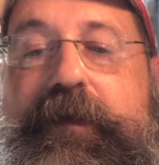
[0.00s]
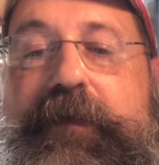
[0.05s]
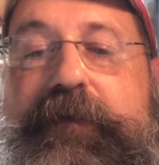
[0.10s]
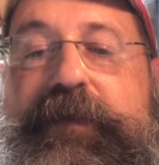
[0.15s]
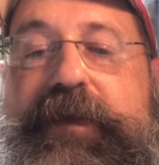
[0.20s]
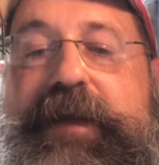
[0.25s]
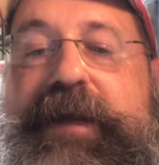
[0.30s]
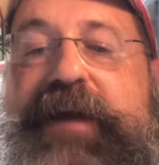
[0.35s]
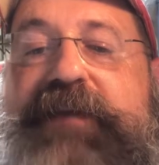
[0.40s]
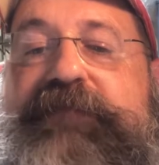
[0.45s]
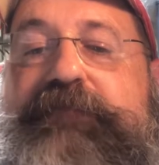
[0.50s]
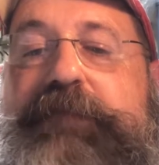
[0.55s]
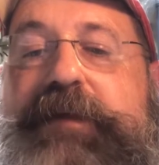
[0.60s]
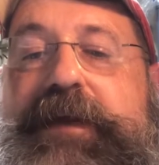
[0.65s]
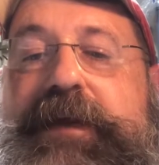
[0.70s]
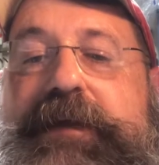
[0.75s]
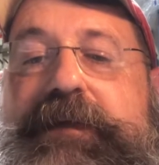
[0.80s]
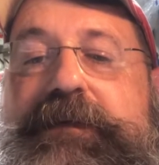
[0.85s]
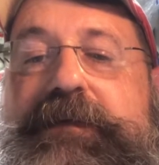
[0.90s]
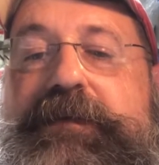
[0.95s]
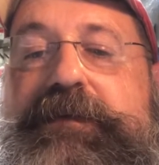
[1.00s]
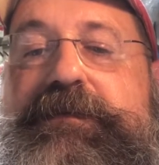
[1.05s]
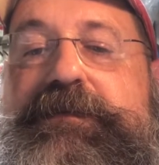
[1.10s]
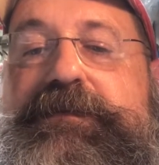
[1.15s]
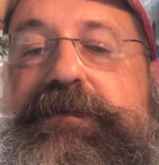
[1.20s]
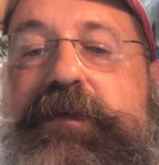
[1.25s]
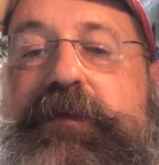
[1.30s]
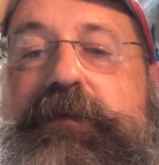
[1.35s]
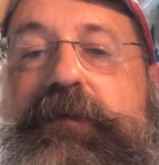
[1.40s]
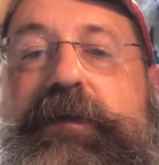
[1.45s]
that I've made that is
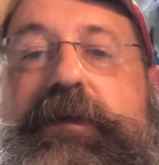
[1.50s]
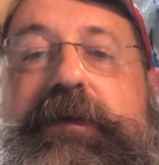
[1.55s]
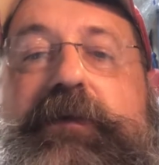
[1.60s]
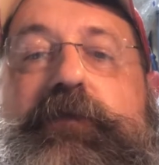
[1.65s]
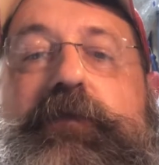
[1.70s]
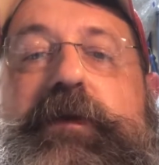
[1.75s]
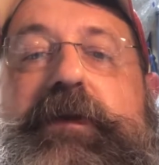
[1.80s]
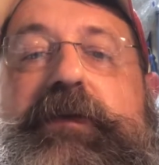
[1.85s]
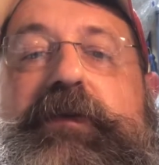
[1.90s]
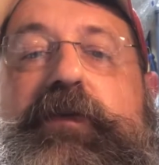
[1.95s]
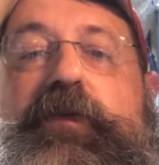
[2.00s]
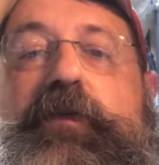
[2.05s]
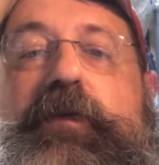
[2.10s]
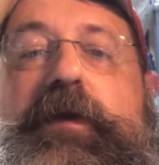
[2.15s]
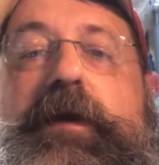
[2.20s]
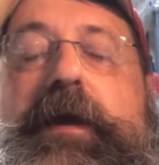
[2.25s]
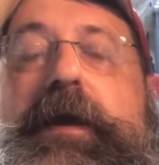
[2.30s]
certainly going to